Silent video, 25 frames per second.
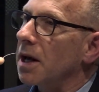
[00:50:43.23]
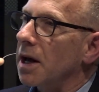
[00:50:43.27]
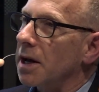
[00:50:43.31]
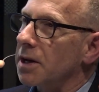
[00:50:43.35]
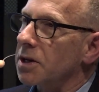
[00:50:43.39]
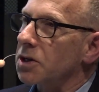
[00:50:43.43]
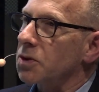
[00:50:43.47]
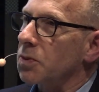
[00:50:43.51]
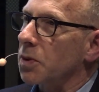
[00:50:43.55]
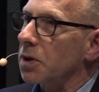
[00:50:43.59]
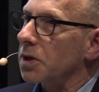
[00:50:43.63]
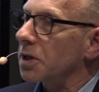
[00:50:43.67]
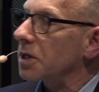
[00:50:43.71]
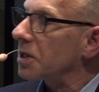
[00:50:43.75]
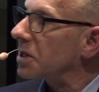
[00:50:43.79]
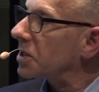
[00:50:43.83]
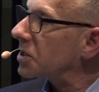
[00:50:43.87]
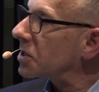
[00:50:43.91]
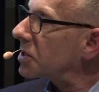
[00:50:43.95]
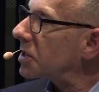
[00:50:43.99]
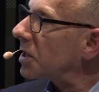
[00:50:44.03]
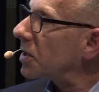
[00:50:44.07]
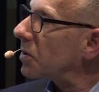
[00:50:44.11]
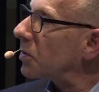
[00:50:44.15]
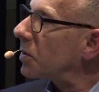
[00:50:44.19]
and is willing to
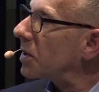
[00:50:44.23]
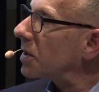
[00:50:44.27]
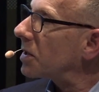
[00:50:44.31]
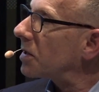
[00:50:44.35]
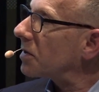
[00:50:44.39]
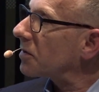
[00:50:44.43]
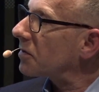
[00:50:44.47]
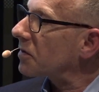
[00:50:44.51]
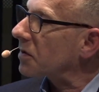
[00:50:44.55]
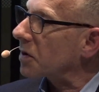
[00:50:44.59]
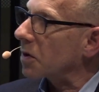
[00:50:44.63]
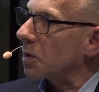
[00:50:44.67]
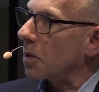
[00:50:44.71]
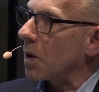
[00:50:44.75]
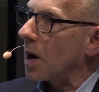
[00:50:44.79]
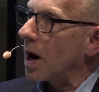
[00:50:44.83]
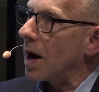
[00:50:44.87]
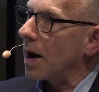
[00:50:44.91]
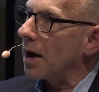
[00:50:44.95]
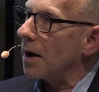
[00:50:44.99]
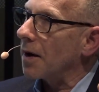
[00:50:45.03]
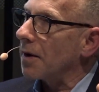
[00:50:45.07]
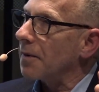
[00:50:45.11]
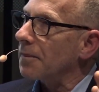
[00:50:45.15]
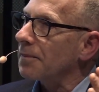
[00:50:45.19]
stick with it for a
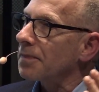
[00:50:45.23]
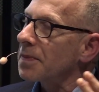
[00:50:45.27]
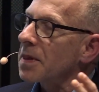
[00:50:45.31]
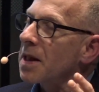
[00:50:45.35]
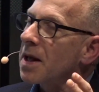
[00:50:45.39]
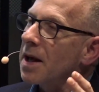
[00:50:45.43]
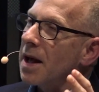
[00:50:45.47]
while.